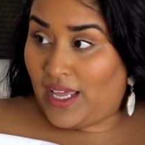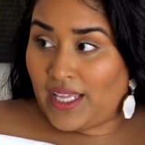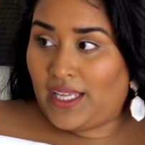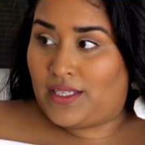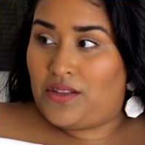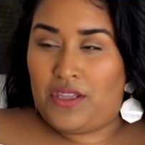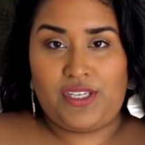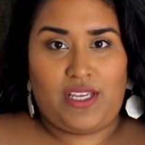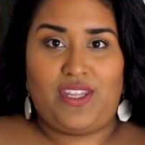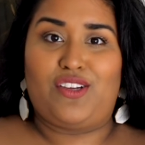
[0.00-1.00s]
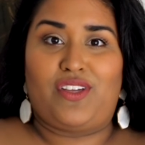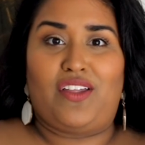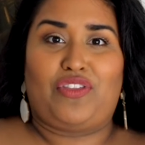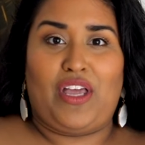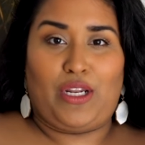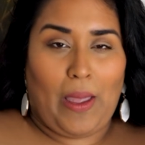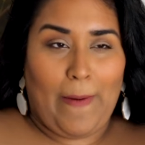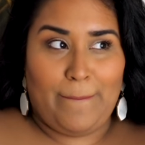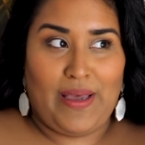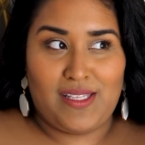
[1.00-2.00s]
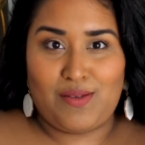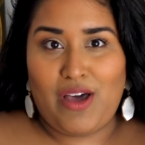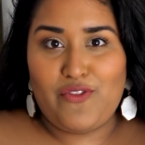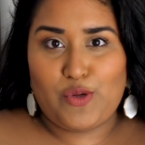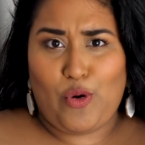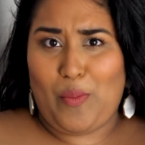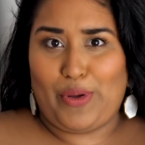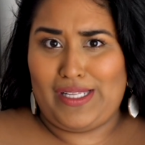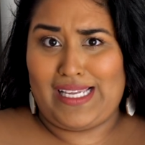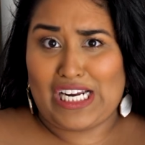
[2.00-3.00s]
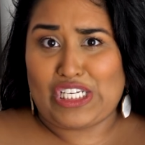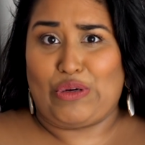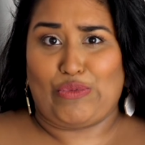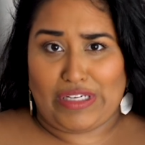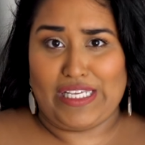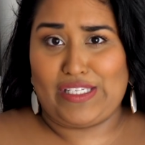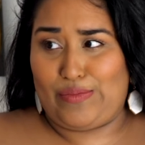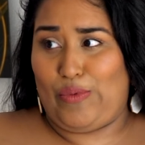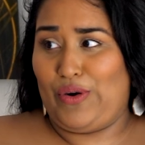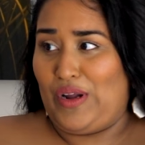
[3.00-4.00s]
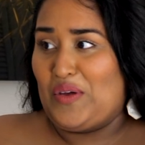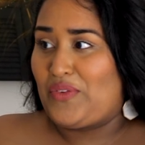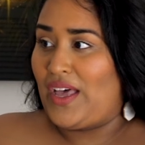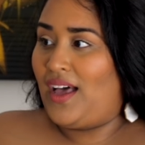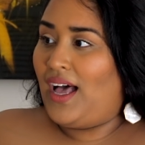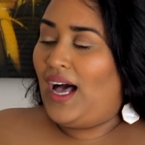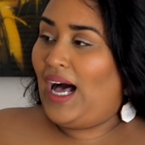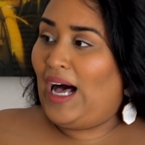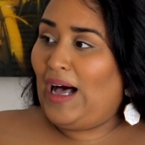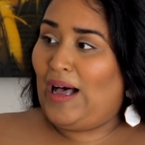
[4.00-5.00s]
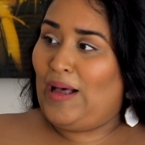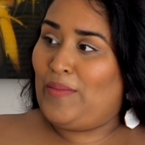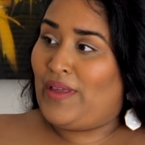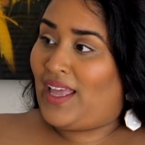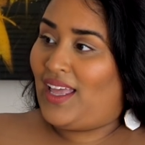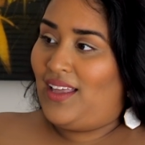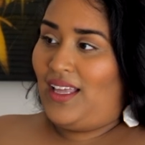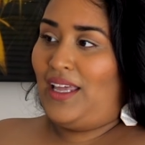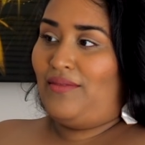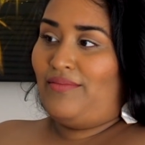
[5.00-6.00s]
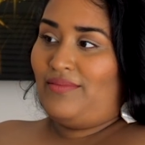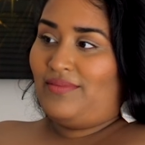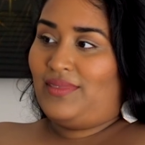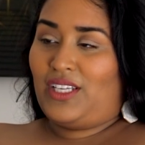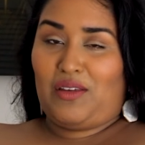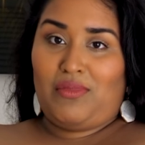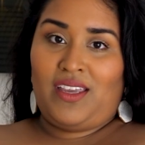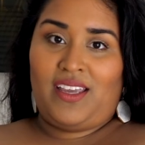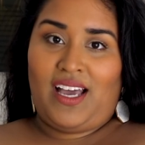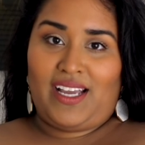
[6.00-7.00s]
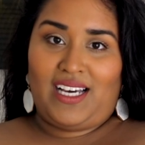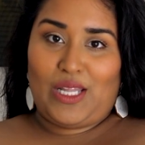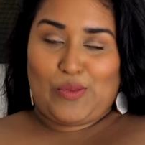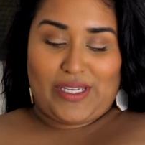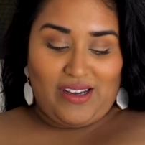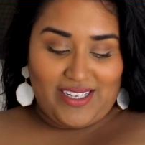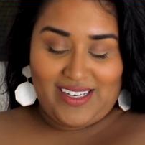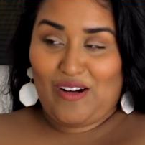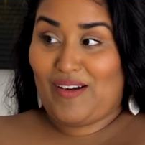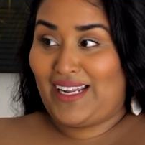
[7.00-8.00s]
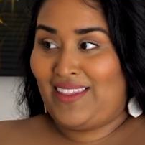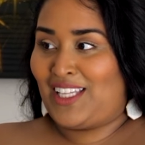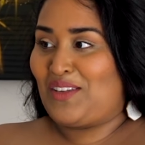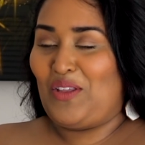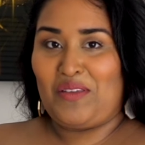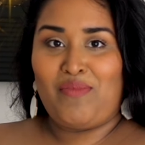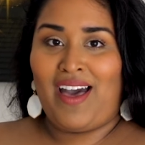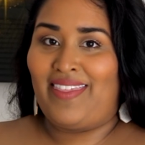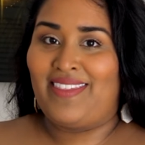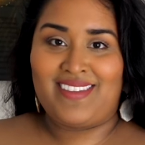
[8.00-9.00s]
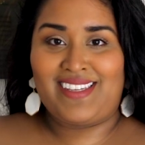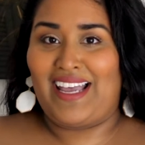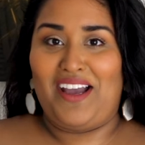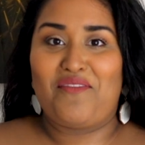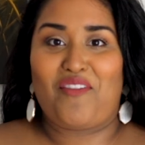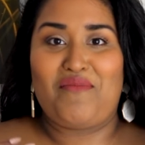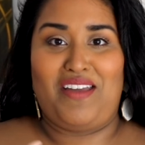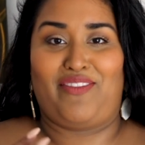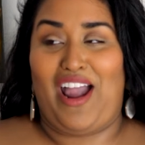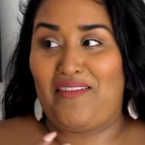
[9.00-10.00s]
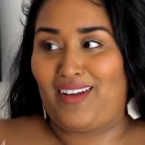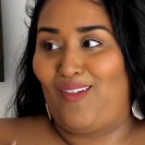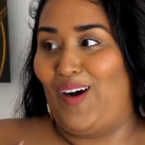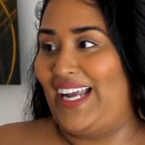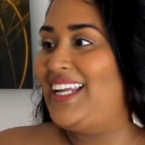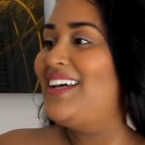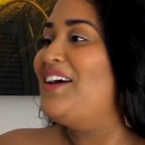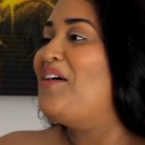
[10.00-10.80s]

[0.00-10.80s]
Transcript: It, it, it, there's not that immense amount of support, but it's actually really supportive. Um, and look at me, I got lipstick on it already. That's the only bad side for me for having white.